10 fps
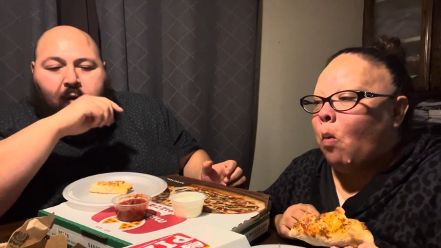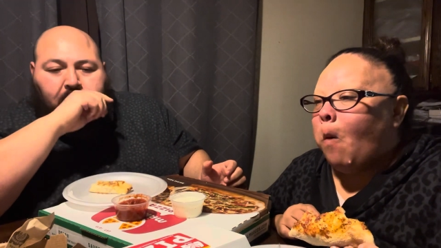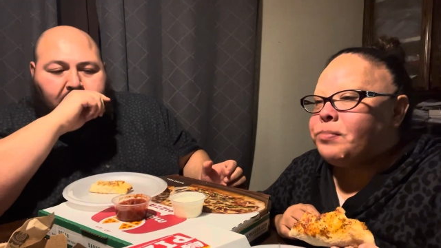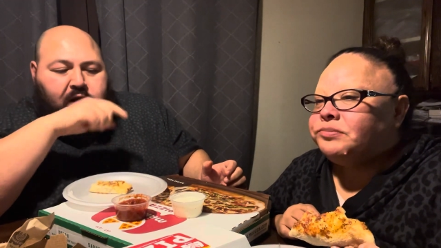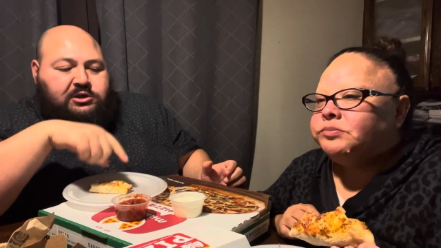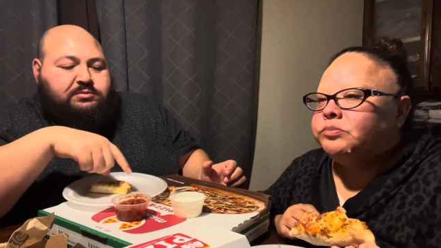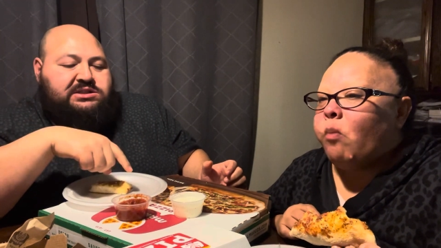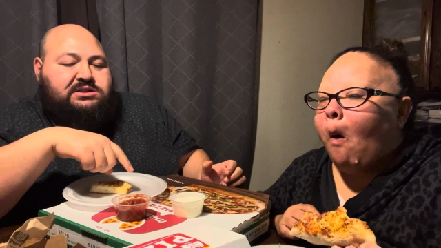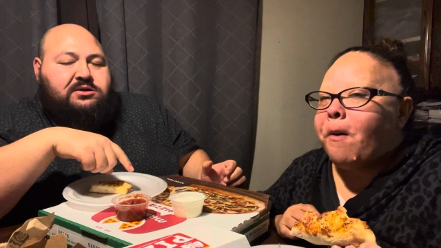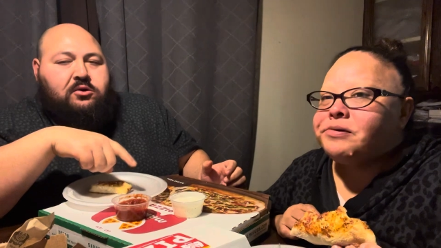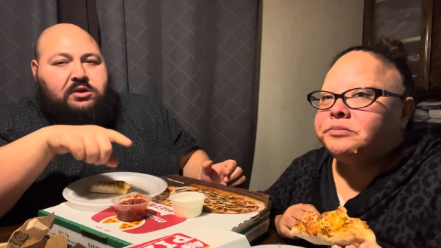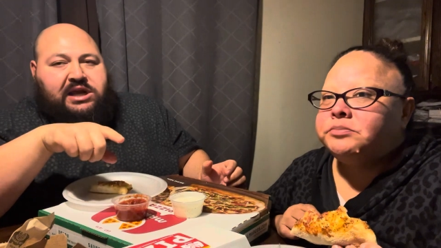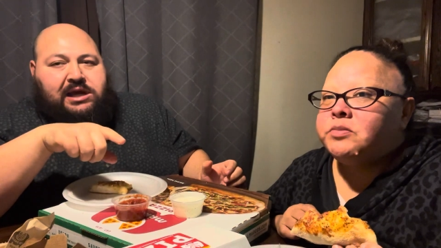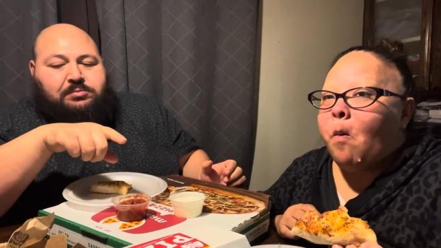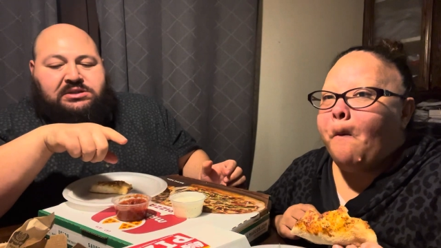Speaker 1: large pizza,
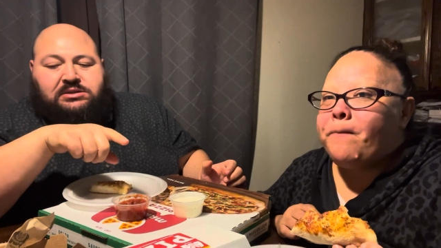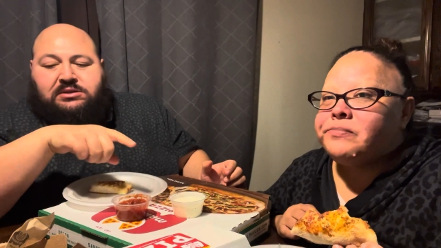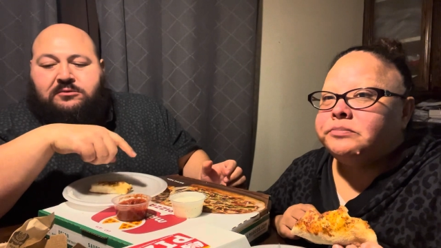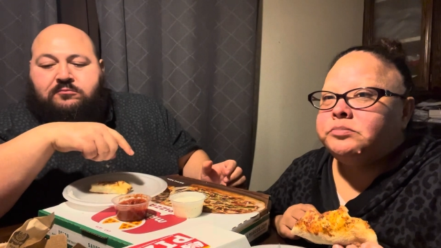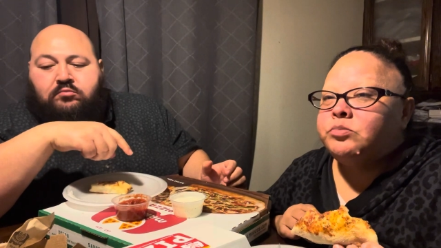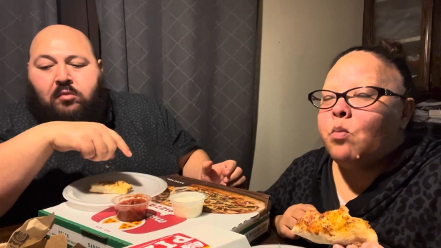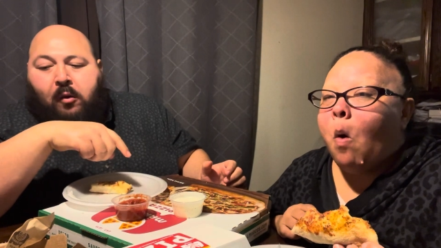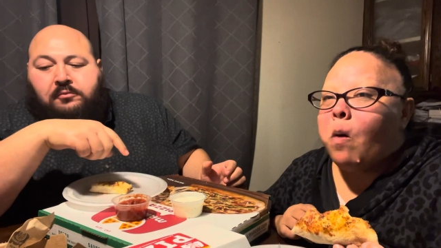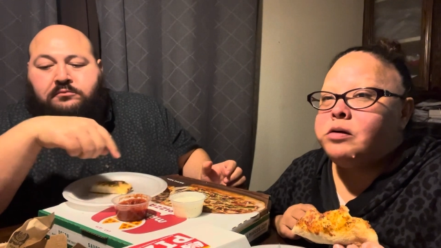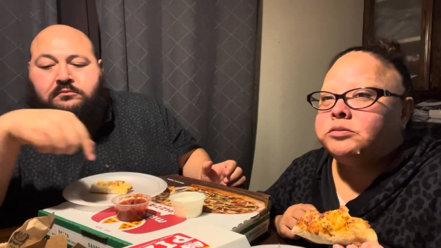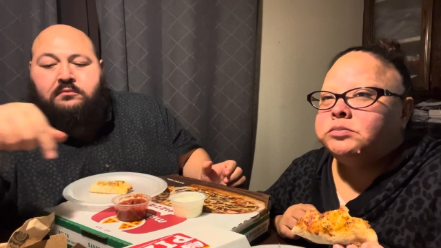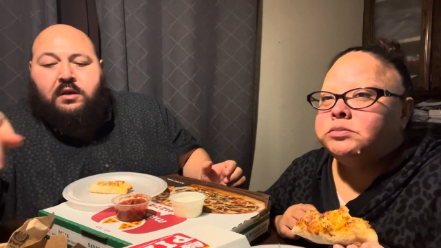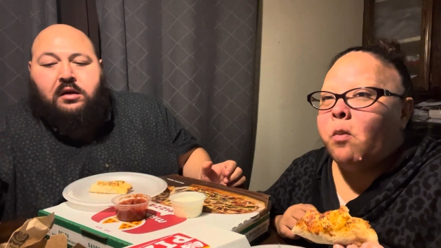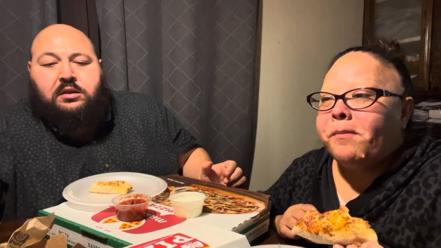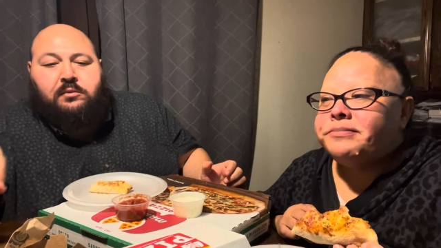only eight pieces.
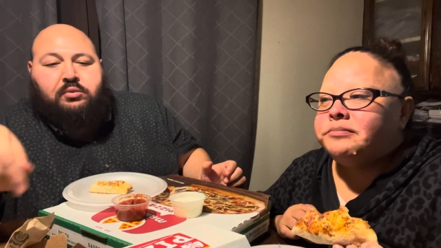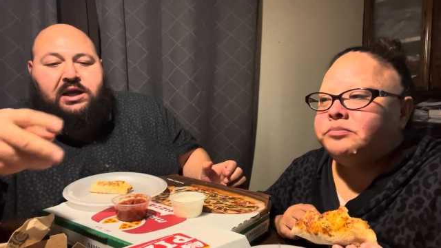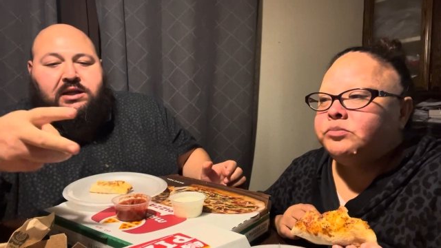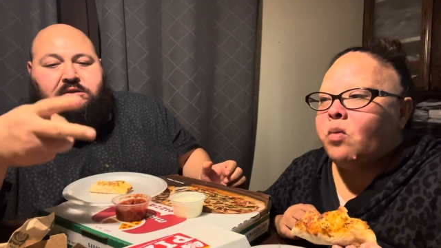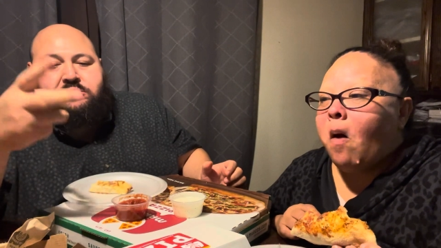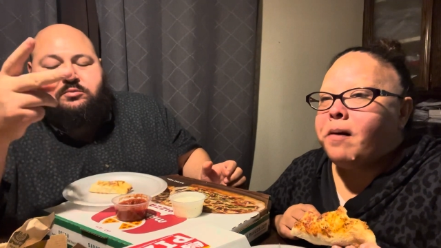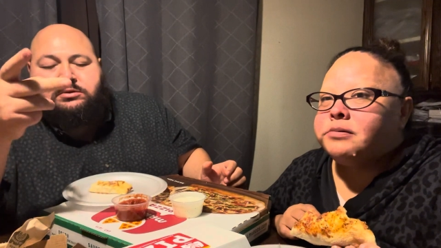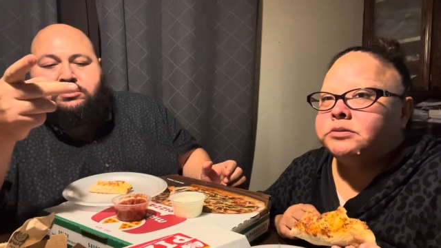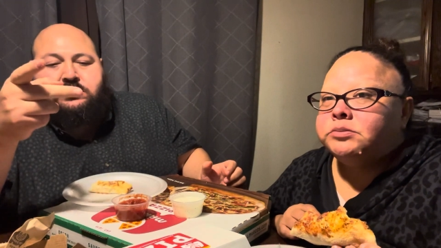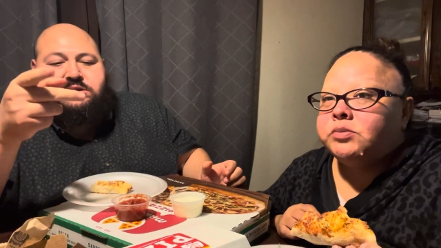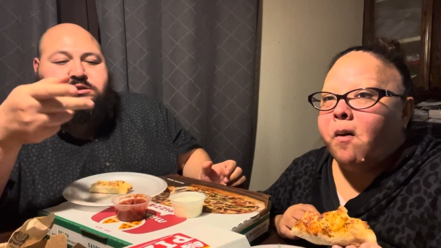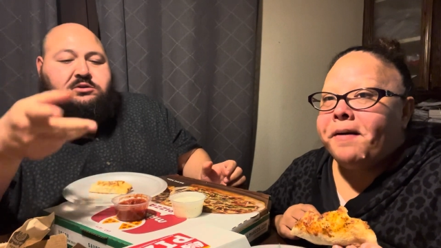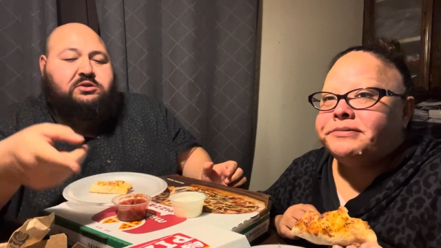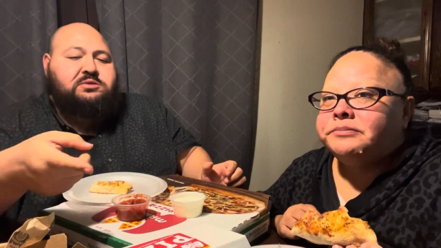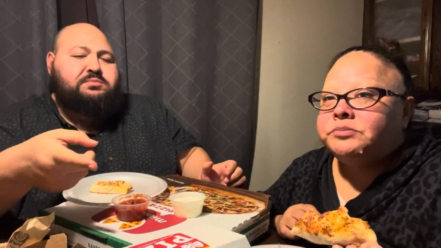The bread and two pozzolis.
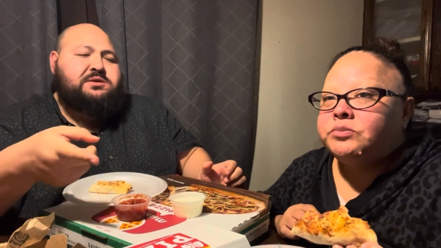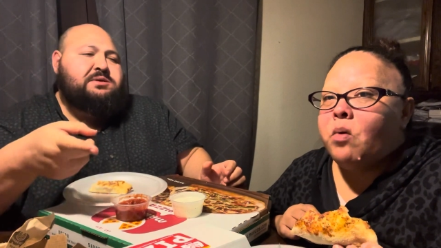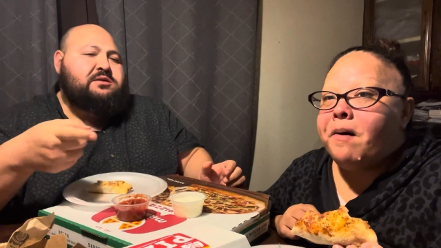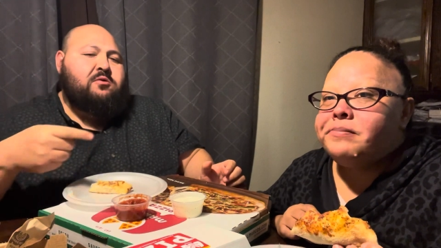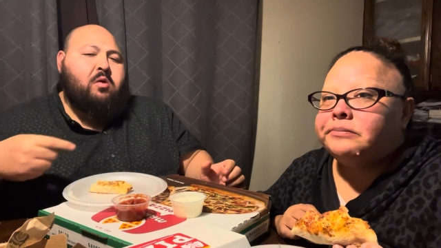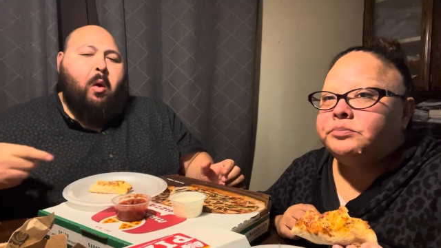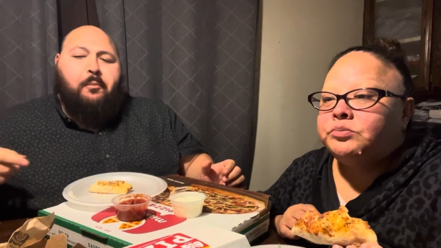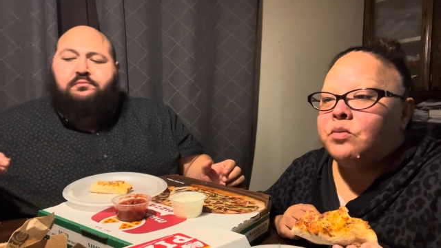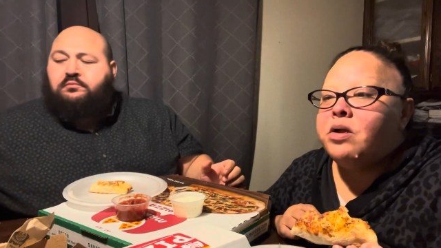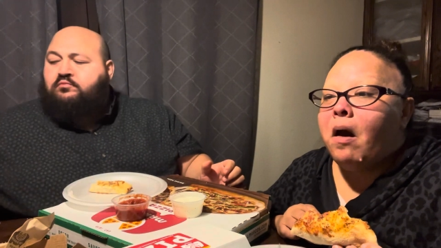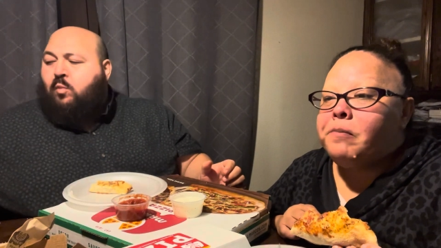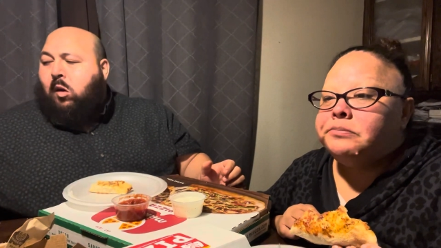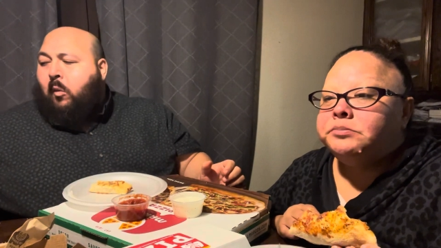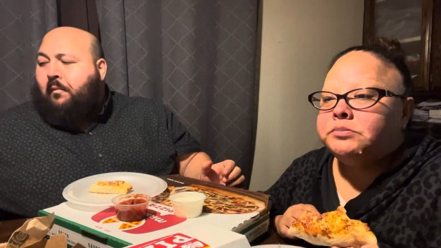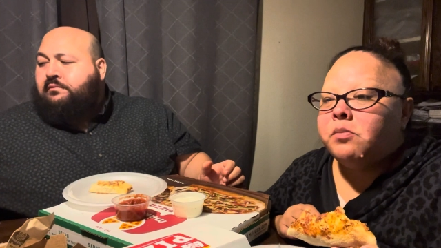Those are pretty big though. Yeah.
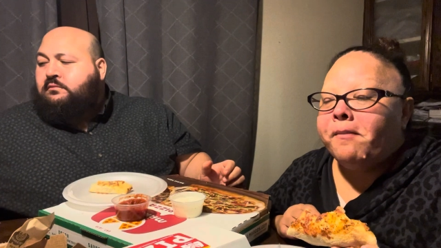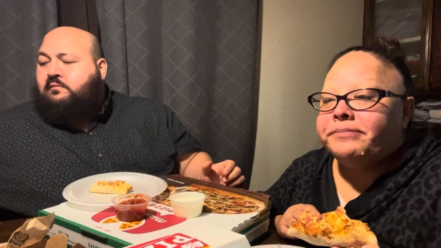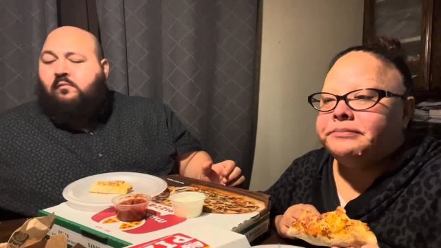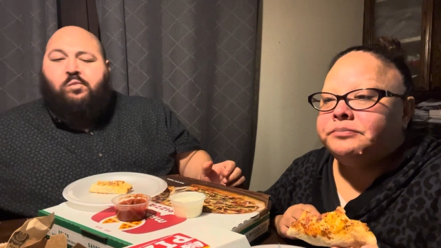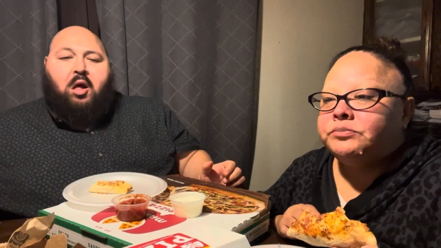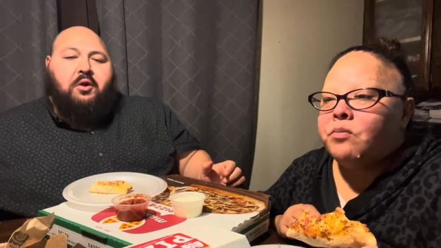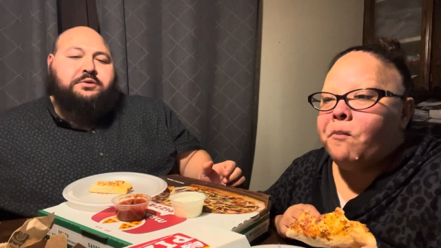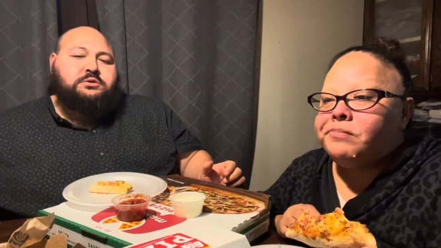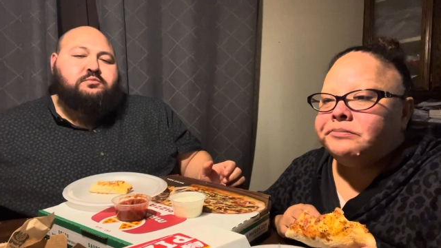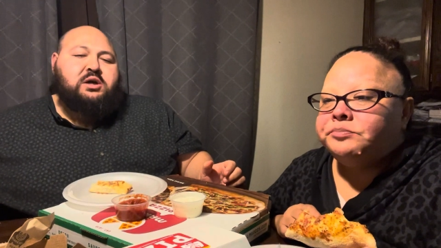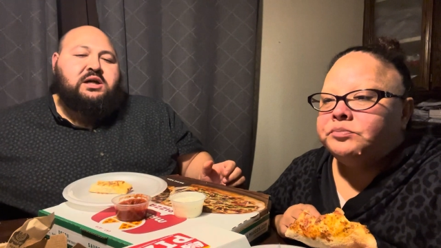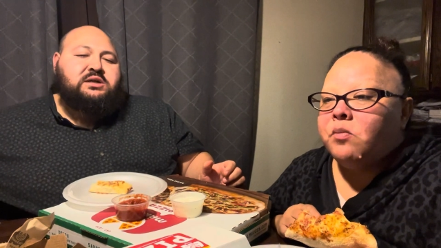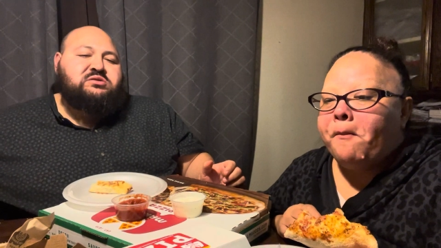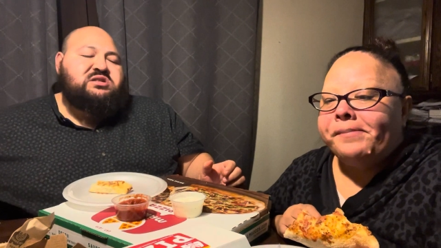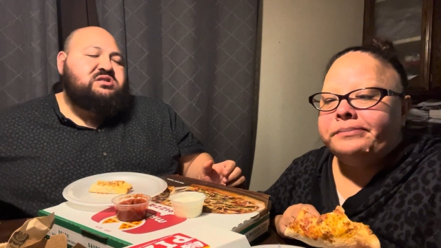Probably
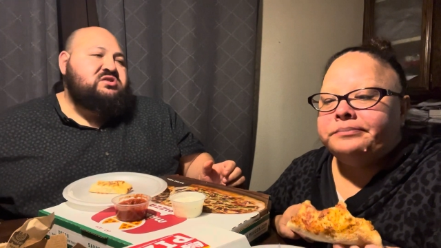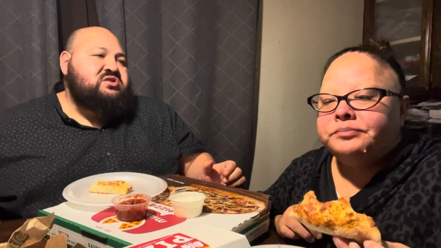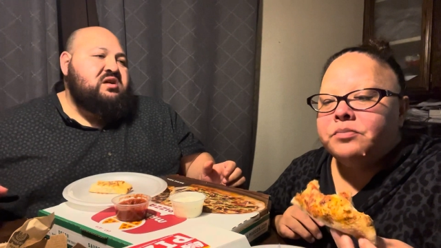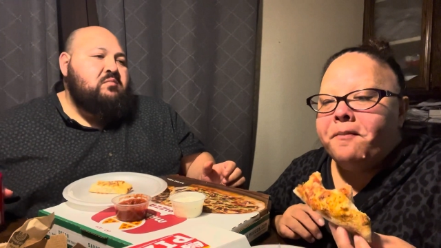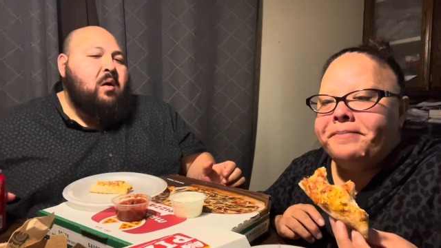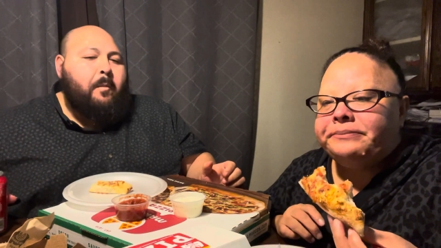like a six inch sub.